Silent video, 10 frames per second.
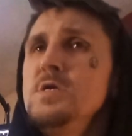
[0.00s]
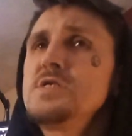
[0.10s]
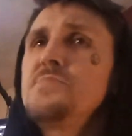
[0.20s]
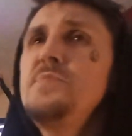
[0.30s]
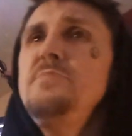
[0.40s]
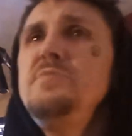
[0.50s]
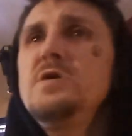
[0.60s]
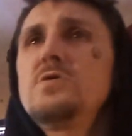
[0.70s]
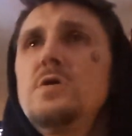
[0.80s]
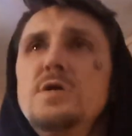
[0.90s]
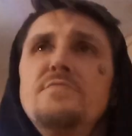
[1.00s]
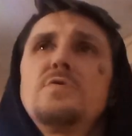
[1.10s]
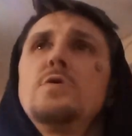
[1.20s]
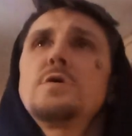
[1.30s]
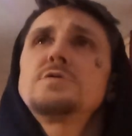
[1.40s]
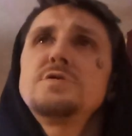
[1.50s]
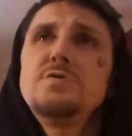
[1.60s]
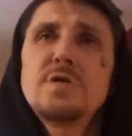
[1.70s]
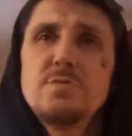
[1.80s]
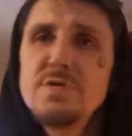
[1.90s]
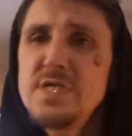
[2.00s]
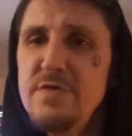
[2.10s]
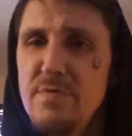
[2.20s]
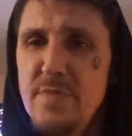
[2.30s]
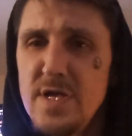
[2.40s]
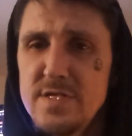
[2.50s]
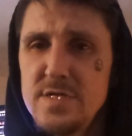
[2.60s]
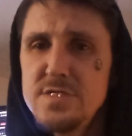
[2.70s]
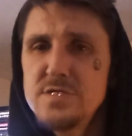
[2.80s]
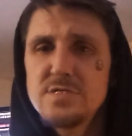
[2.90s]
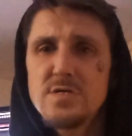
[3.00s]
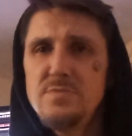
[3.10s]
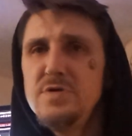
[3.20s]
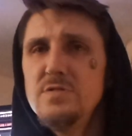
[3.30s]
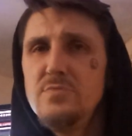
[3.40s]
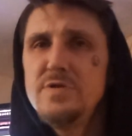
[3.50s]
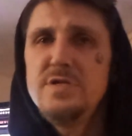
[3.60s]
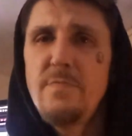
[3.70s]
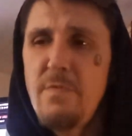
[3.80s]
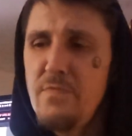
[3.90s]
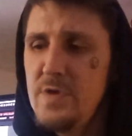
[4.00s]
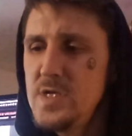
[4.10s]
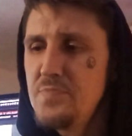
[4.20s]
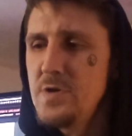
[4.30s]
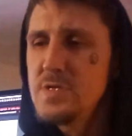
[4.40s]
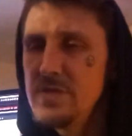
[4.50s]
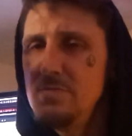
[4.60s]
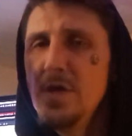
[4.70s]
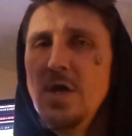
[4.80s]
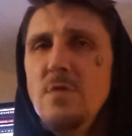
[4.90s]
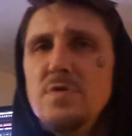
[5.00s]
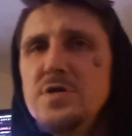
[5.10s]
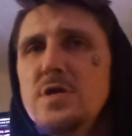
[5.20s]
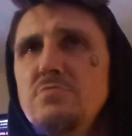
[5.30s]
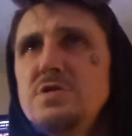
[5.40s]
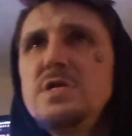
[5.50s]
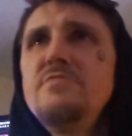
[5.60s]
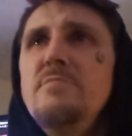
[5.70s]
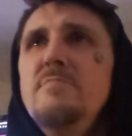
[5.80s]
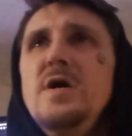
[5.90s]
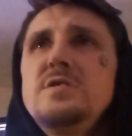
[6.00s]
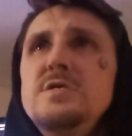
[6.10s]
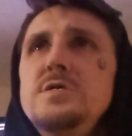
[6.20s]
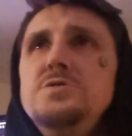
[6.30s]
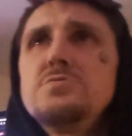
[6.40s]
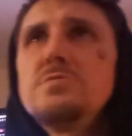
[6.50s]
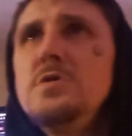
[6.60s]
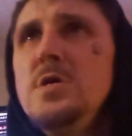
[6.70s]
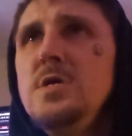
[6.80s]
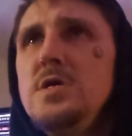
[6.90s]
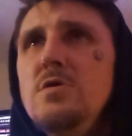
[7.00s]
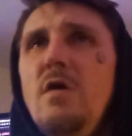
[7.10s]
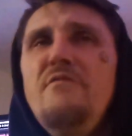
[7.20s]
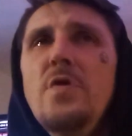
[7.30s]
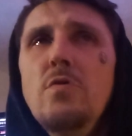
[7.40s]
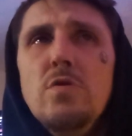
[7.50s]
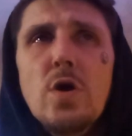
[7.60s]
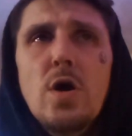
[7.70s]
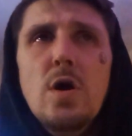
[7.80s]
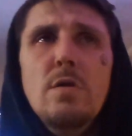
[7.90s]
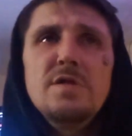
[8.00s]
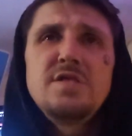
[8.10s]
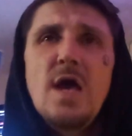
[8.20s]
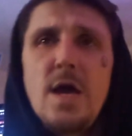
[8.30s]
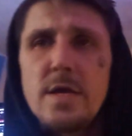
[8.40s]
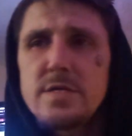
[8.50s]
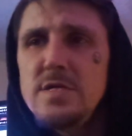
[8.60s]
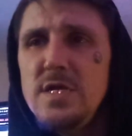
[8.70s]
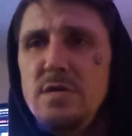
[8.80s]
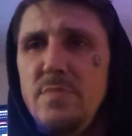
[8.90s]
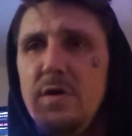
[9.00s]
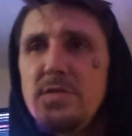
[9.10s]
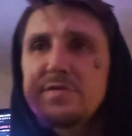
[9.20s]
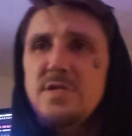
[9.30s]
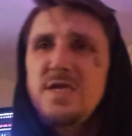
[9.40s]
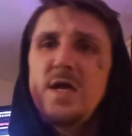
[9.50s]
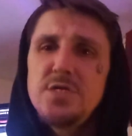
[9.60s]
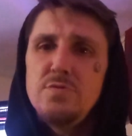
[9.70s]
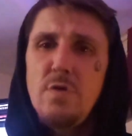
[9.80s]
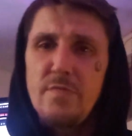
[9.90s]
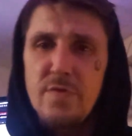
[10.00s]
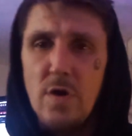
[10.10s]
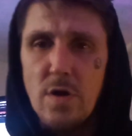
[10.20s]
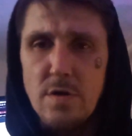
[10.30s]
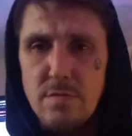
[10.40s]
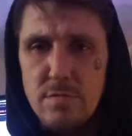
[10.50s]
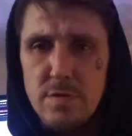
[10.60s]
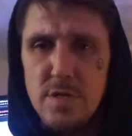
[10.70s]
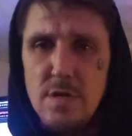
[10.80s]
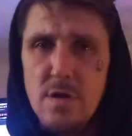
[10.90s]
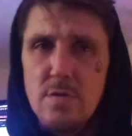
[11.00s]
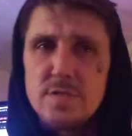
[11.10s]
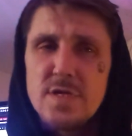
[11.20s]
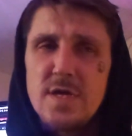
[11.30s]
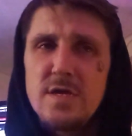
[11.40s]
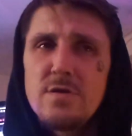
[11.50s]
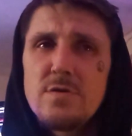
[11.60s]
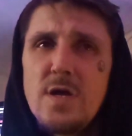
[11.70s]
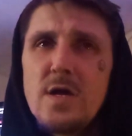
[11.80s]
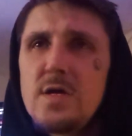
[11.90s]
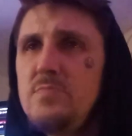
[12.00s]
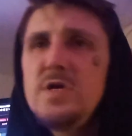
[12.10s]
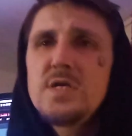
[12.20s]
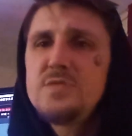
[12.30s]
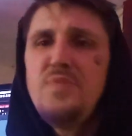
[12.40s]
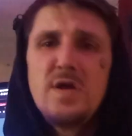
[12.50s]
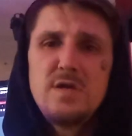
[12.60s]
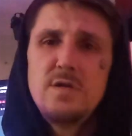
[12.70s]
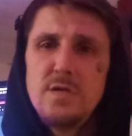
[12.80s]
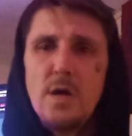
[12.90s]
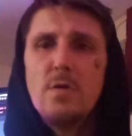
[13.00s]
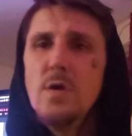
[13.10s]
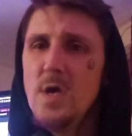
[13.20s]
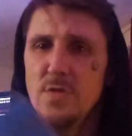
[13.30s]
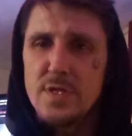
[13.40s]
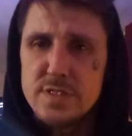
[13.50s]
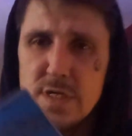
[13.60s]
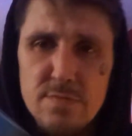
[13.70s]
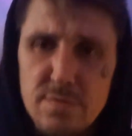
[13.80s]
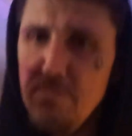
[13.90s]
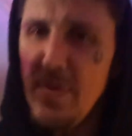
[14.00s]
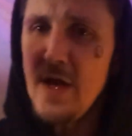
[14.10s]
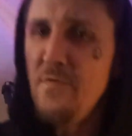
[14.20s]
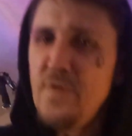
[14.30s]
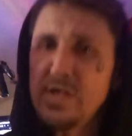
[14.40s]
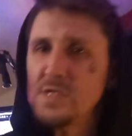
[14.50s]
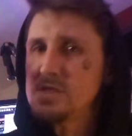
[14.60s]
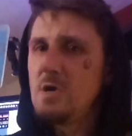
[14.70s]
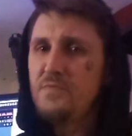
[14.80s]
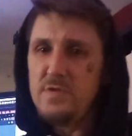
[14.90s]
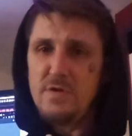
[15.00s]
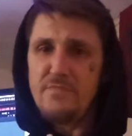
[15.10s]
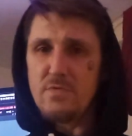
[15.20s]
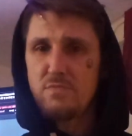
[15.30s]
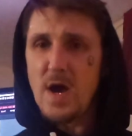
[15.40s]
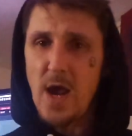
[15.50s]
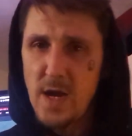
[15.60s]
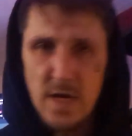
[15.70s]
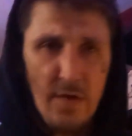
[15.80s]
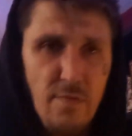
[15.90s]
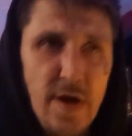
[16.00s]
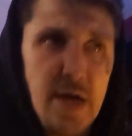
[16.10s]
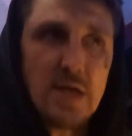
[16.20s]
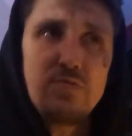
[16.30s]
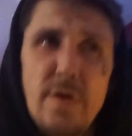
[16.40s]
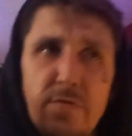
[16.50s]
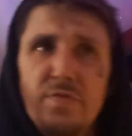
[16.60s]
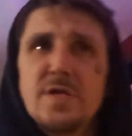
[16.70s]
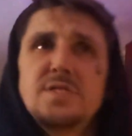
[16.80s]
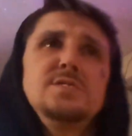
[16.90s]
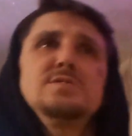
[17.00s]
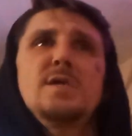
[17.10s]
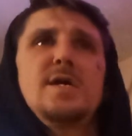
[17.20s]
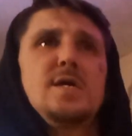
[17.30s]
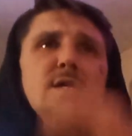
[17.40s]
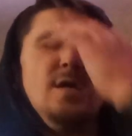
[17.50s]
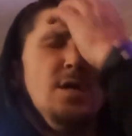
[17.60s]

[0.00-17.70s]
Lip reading: somebody being caught off guard. So you could receive a message, and it's going to be a little bit different for each person, but you could receive a message or a phone call, a text, an email that's going to catch you off guard. It's like you're not going to be expecting it. Now, this can manifest itself in a variety of ways, whether this is like